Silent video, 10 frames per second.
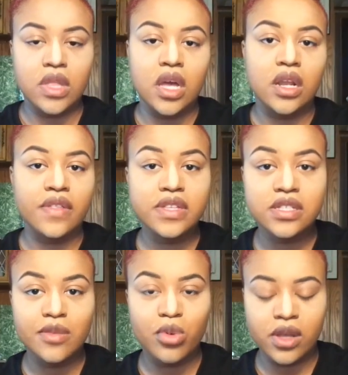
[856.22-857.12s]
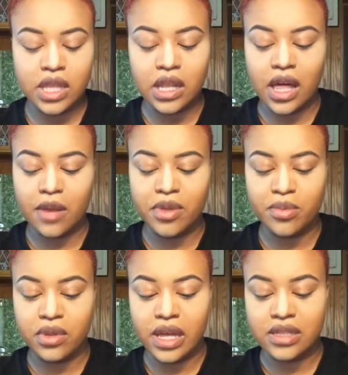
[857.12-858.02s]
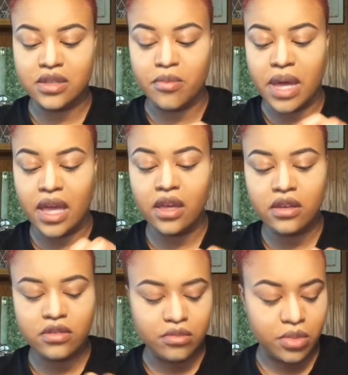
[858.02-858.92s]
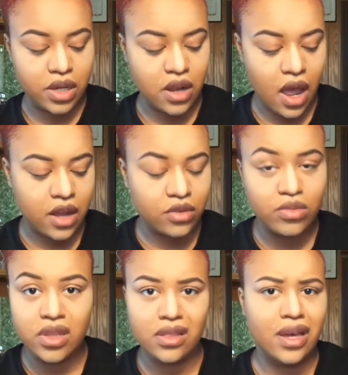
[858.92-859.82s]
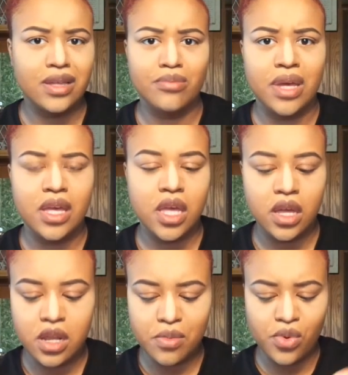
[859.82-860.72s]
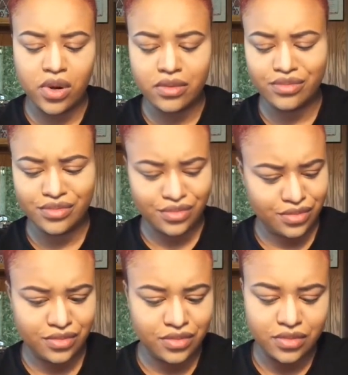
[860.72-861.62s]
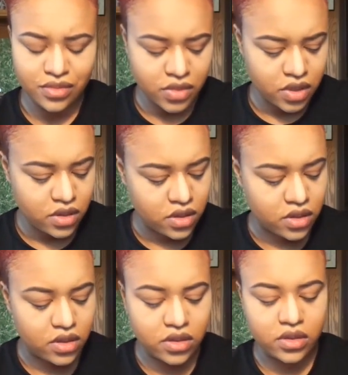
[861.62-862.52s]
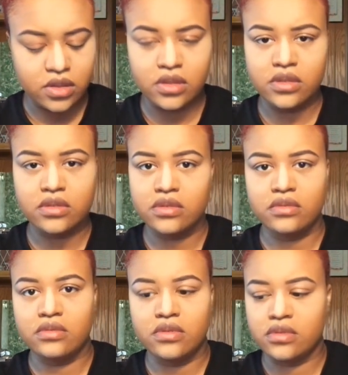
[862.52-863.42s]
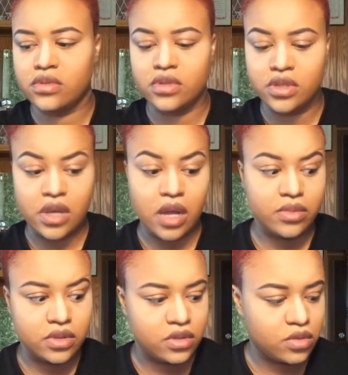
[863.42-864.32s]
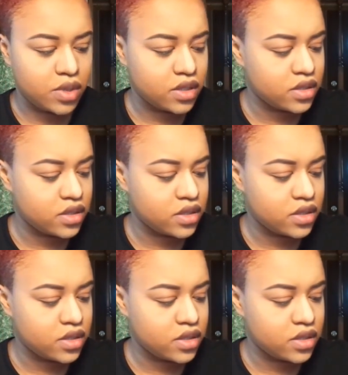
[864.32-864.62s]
Now, this is the point that a lot of people like to bake, but I don't really like baking anymore. It's just time consuming.